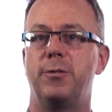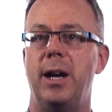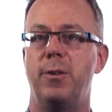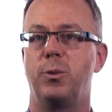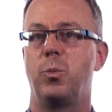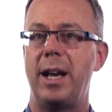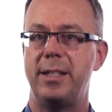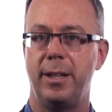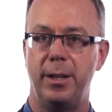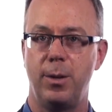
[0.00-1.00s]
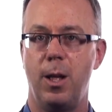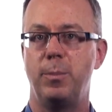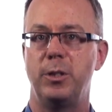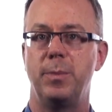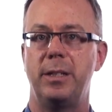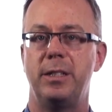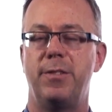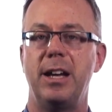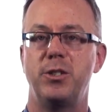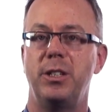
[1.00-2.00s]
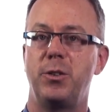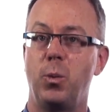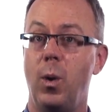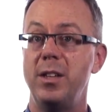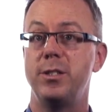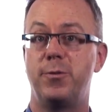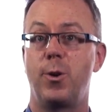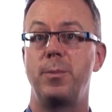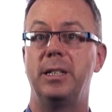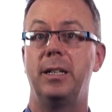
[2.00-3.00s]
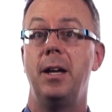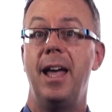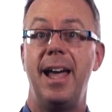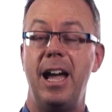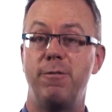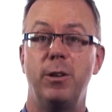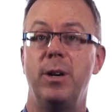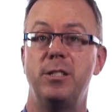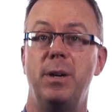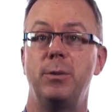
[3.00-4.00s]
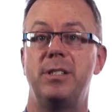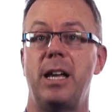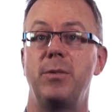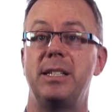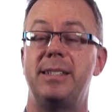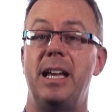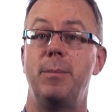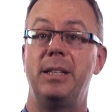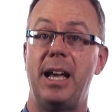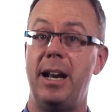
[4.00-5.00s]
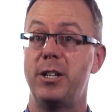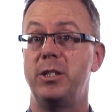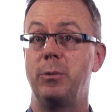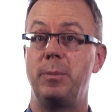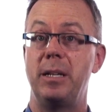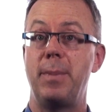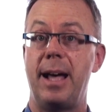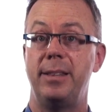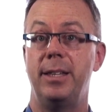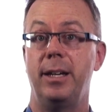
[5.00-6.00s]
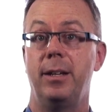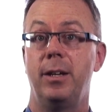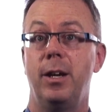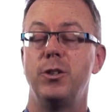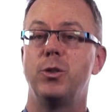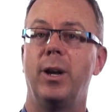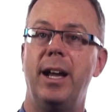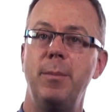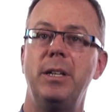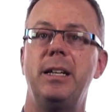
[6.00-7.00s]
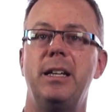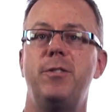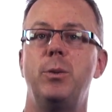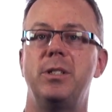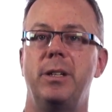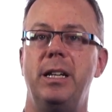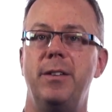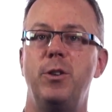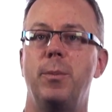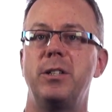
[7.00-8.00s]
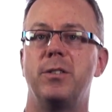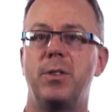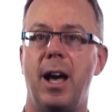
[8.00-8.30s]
for how to write an accomplishment. If actually there was a formula, every resume would sound the same, and that actually would be a bad thing. So what I am going to give you is I'm going to give you a bunch of